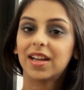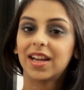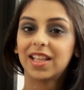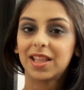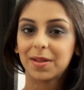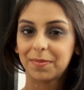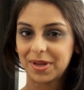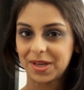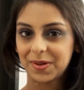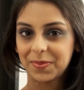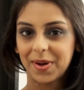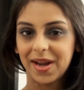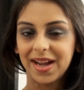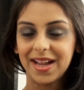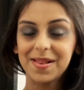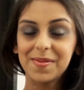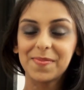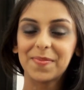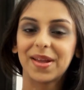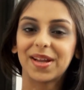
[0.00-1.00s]
In the
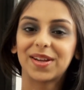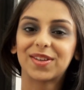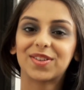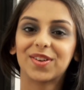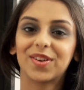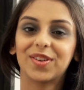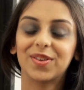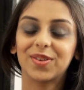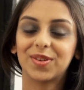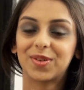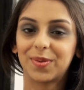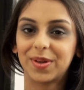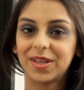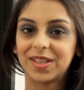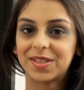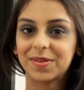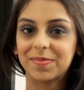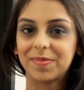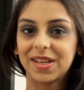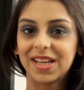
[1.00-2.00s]
meanwhile, make sure you tweet
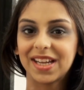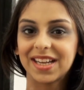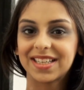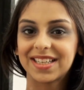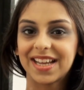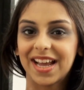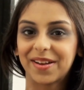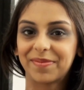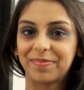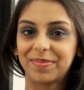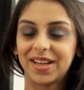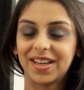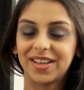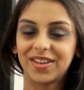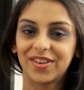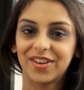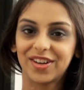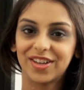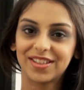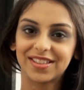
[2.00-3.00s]
to me and tag me in
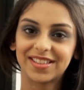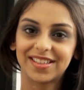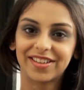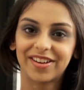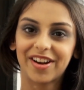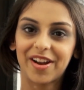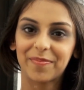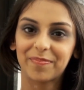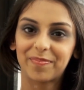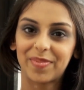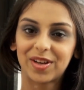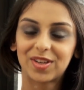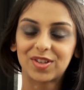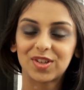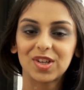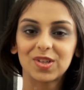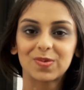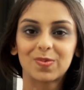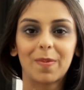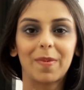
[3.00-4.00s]
your Instagram
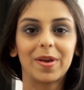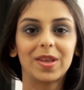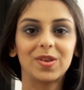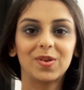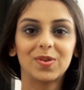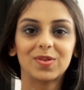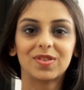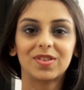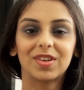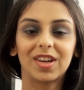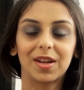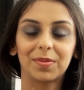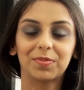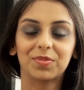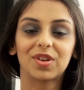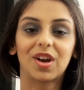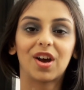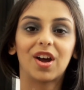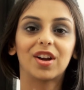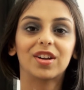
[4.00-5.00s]
pictures, where my
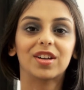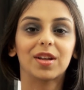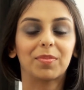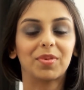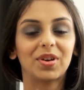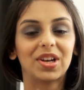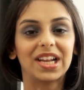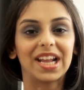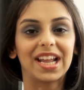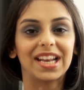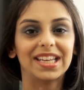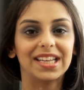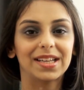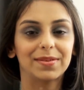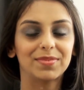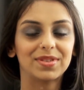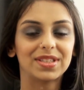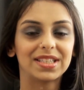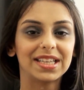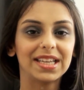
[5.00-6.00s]
usernames are
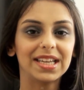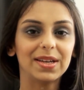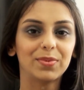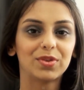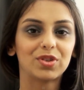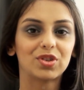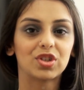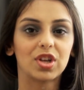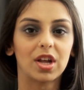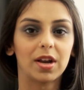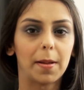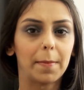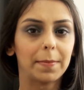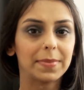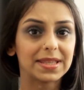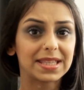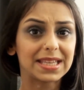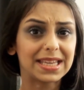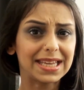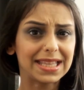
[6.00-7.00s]
AANAMC, which is
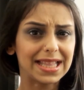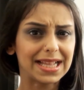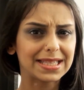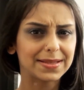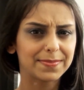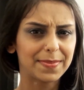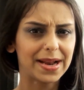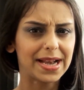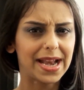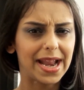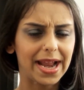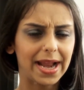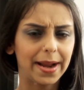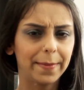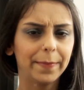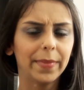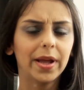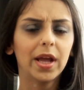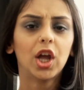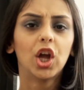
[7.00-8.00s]
AnamC, that's my
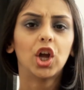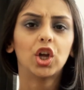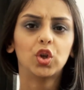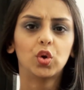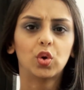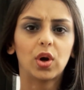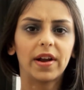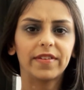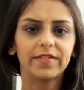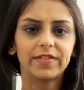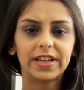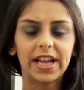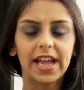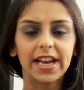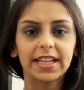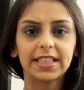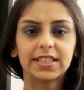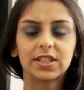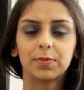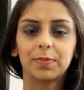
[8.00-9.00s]
name. You can't forget
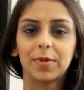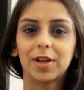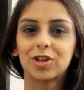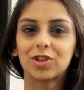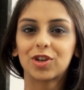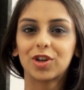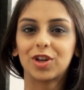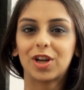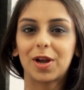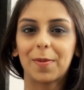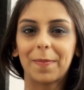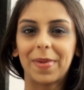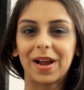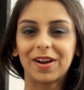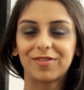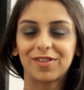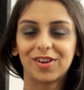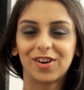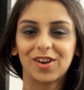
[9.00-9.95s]
it, so make sure you come back for